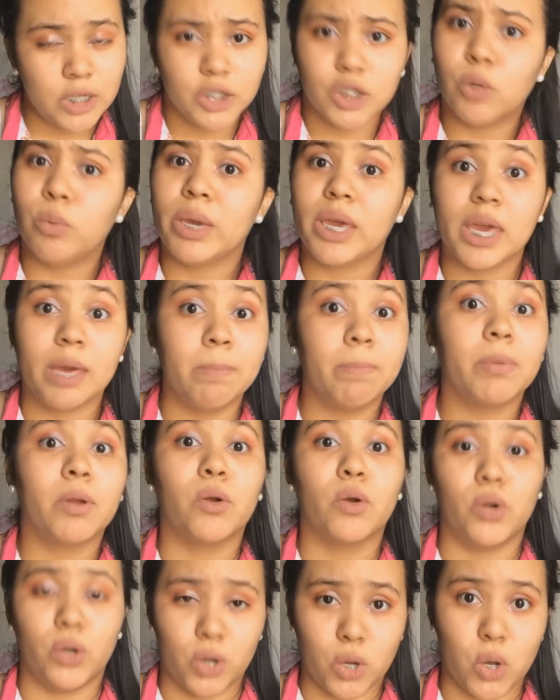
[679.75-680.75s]
so we keep
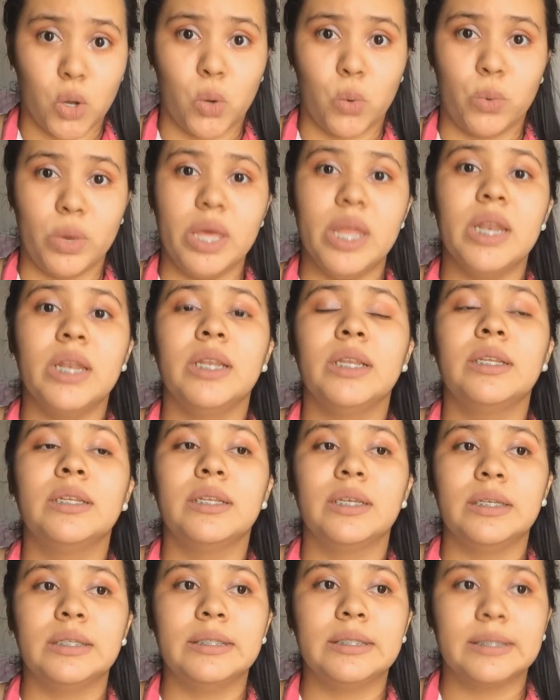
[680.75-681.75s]
growing
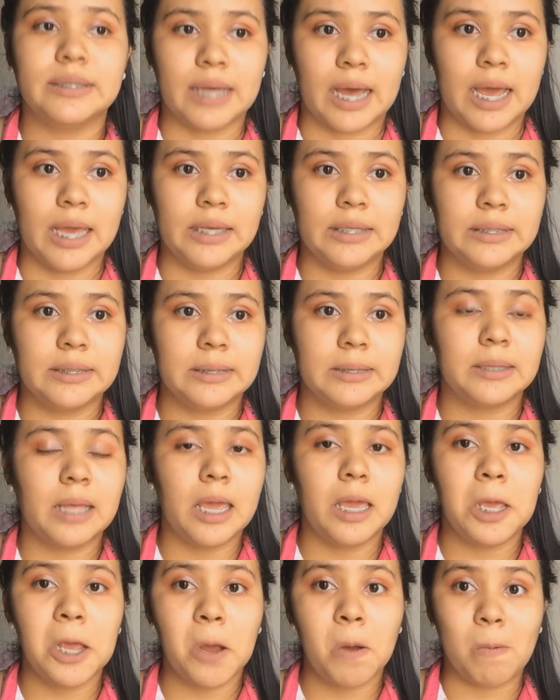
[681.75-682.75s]
in size
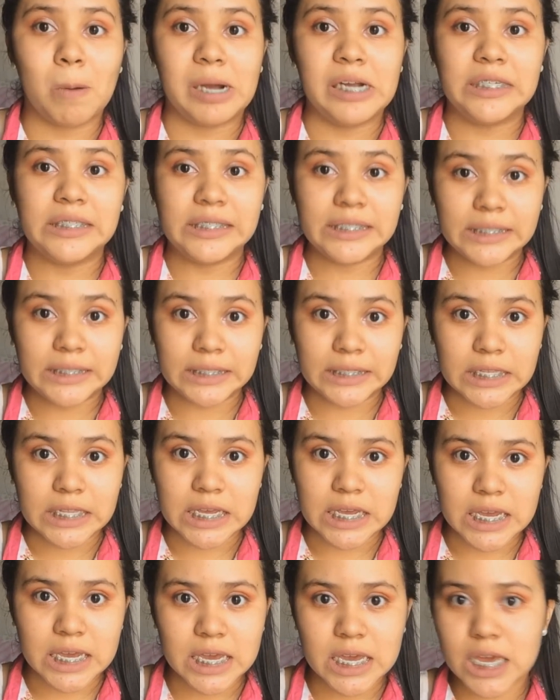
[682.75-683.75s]
and
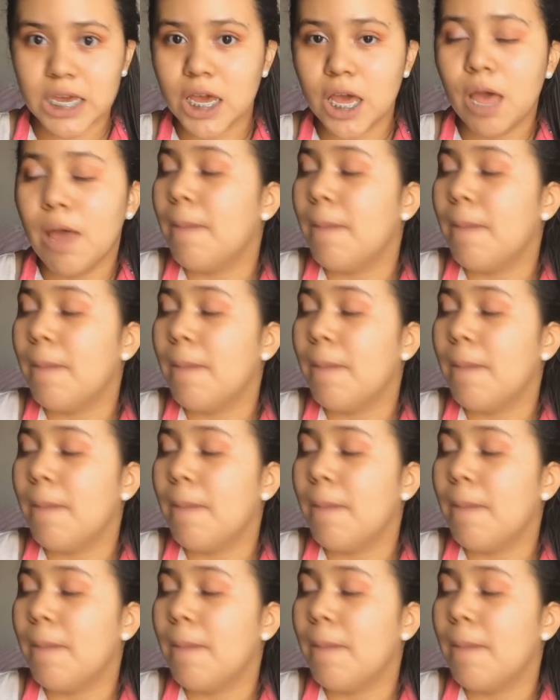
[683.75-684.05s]
quantity,